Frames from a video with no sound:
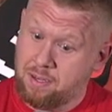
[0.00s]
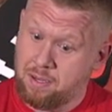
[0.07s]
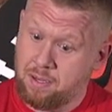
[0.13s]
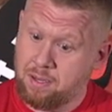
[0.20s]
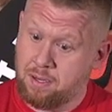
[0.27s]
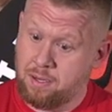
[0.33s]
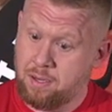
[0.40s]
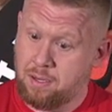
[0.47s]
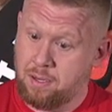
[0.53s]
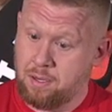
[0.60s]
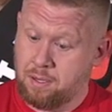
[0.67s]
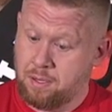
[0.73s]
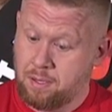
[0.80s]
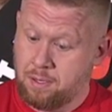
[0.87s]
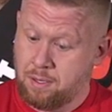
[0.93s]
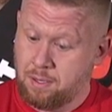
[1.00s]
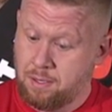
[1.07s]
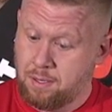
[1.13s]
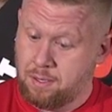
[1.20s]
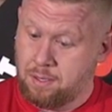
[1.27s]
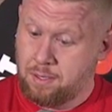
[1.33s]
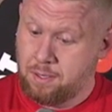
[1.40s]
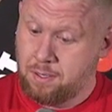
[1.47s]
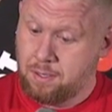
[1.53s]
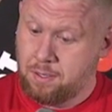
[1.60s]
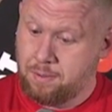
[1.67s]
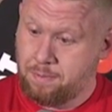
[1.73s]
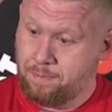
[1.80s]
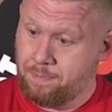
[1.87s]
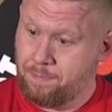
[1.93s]

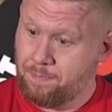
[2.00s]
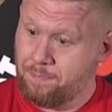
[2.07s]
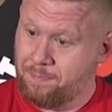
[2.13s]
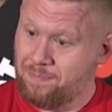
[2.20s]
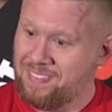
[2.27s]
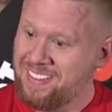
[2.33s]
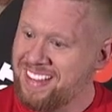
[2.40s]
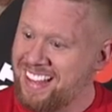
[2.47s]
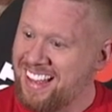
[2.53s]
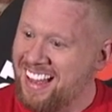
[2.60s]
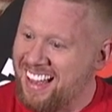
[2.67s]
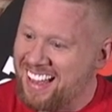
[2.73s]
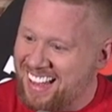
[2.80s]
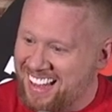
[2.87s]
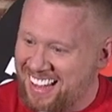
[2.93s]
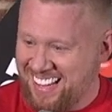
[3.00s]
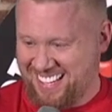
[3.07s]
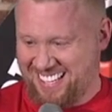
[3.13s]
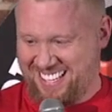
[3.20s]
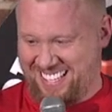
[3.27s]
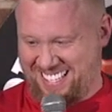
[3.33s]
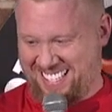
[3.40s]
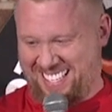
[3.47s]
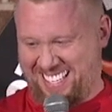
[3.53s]
No one is speaking in this clip.